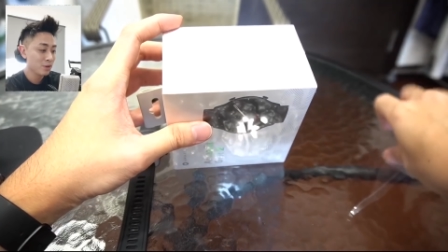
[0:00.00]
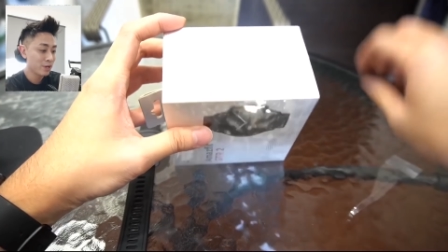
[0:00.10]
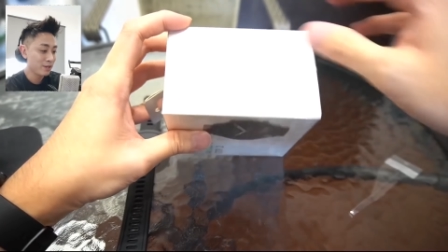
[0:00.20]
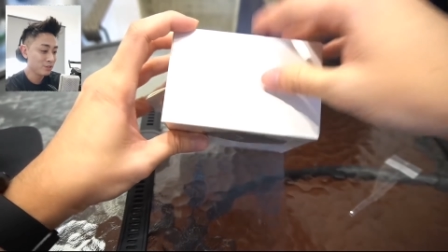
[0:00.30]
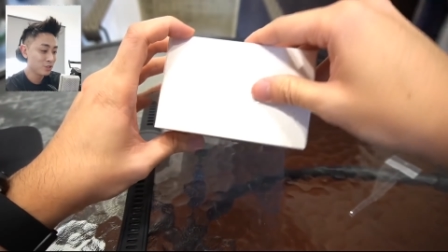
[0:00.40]

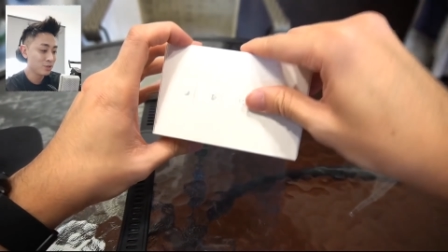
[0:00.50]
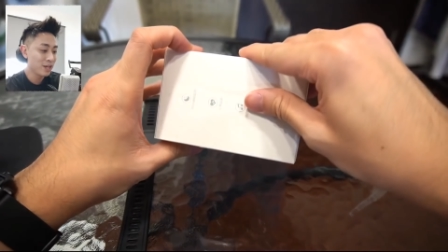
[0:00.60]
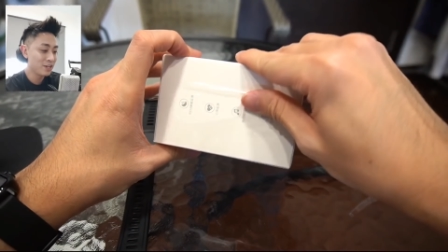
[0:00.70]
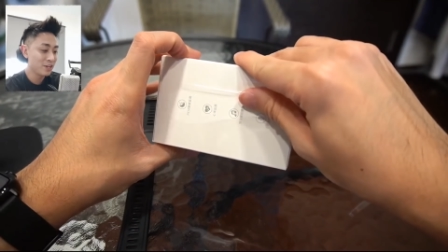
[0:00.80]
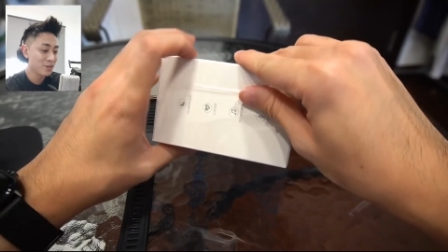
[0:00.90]
Okay, so
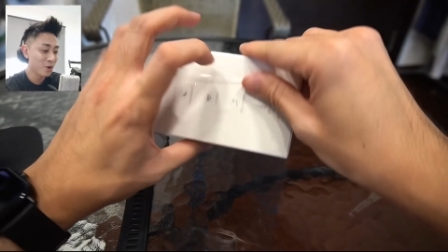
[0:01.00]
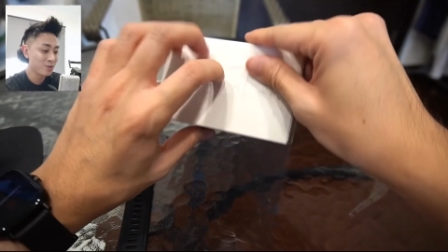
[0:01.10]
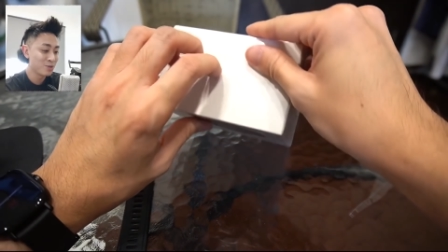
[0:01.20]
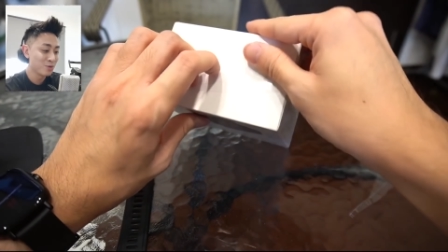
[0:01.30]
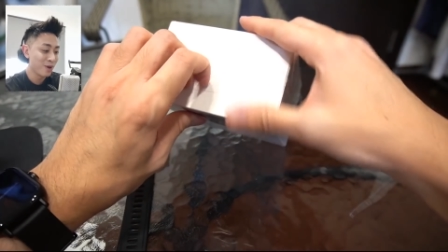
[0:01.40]
that didn't
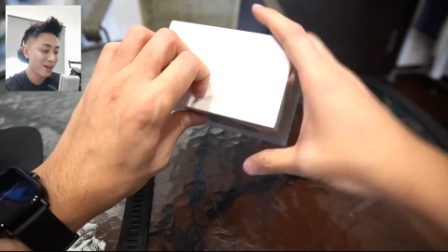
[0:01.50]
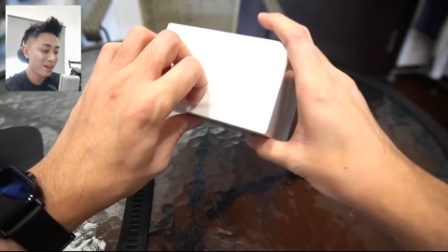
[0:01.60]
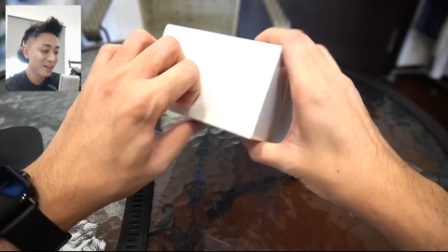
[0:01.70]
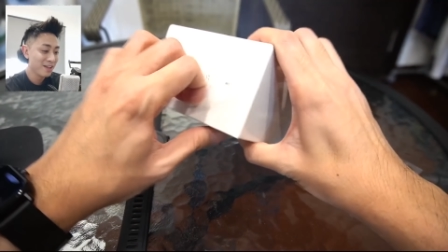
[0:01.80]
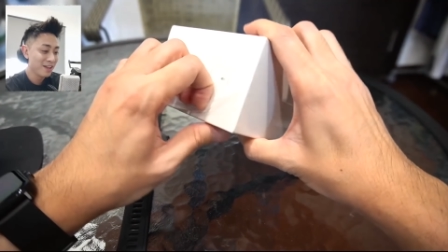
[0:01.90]
go too
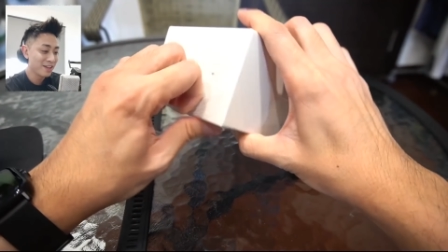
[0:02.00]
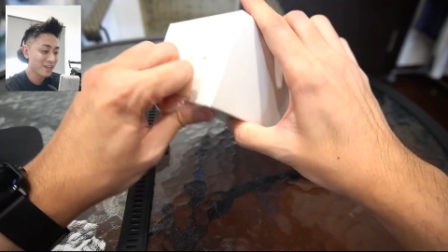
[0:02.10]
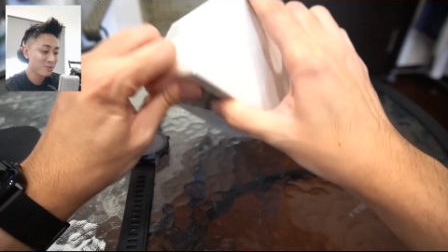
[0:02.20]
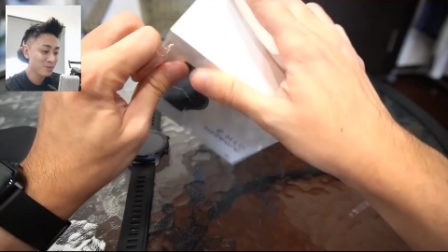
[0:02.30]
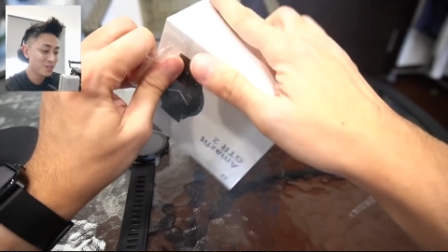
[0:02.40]
well. I
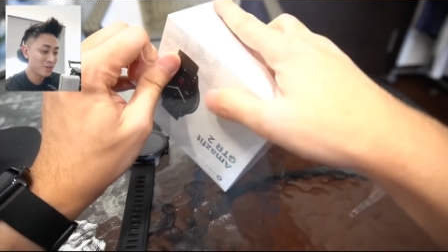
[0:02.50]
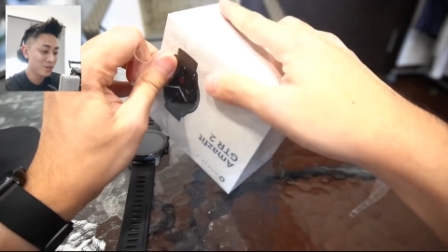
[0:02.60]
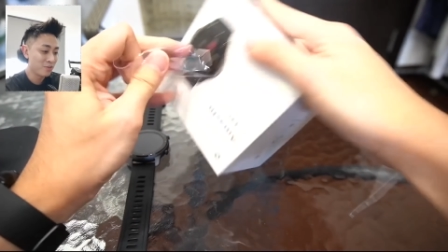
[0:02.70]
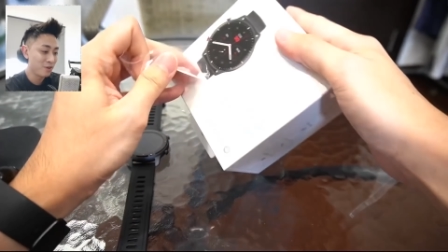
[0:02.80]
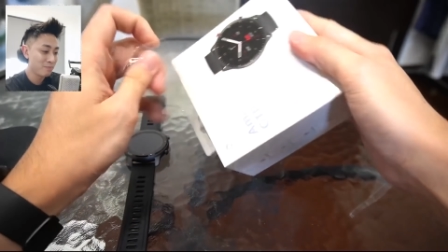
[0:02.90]
guess we just
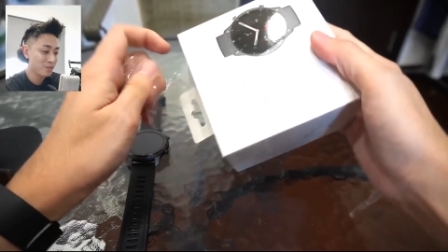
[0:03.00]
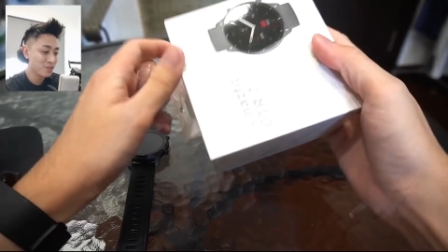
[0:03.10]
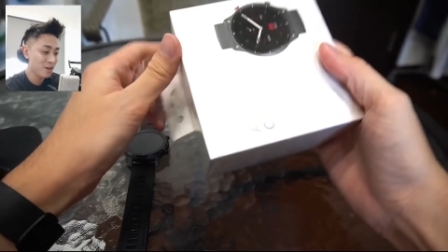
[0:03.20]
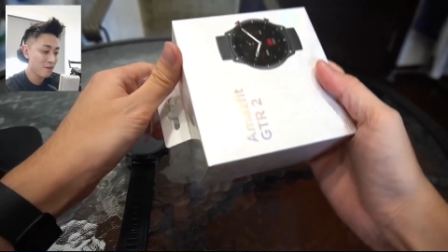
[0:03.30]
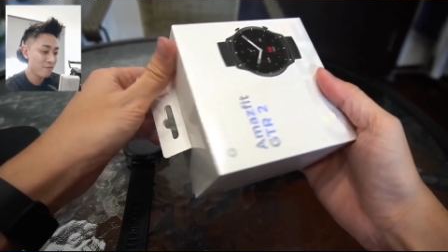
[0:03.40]
gotta rip this
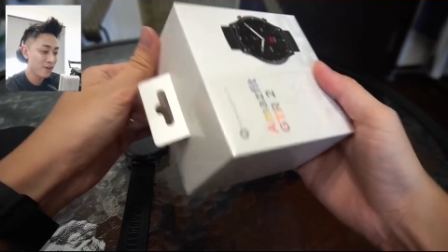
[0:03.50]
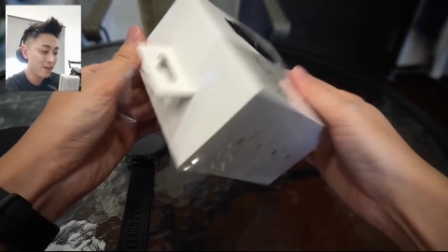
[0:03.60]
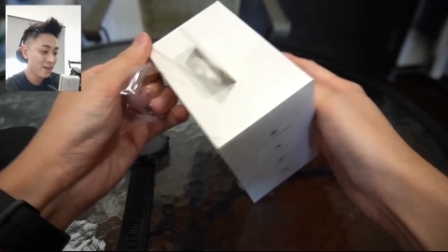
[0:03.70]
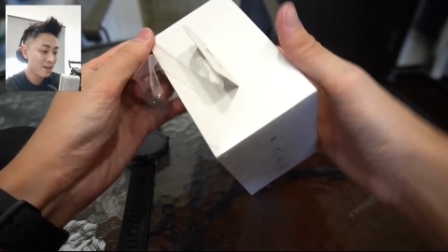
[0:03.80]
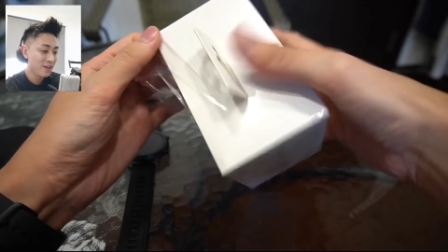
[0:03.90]

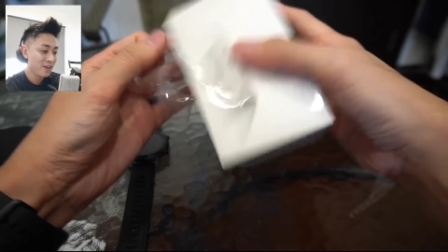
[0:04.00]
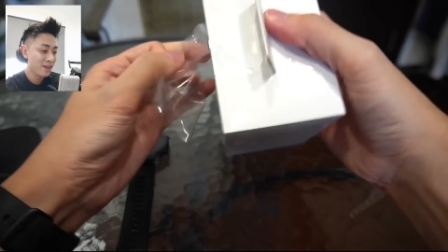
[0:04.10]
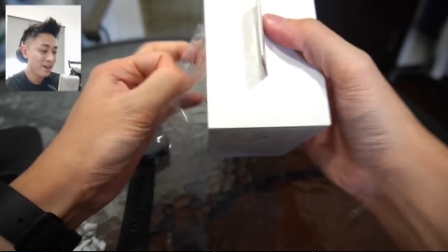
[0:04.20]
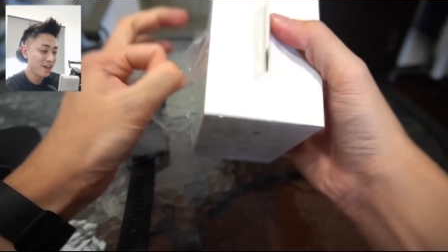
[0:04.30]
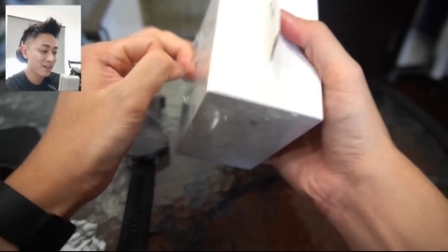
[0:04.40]
off
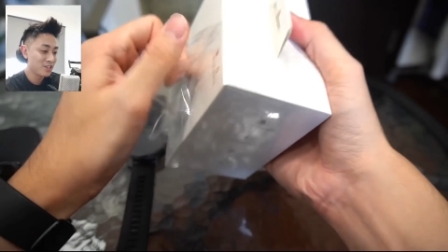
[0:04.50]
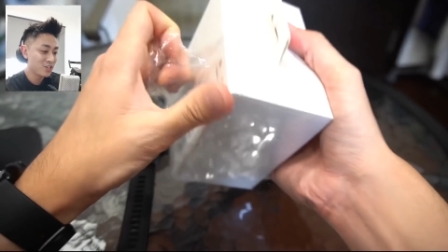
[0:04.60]
and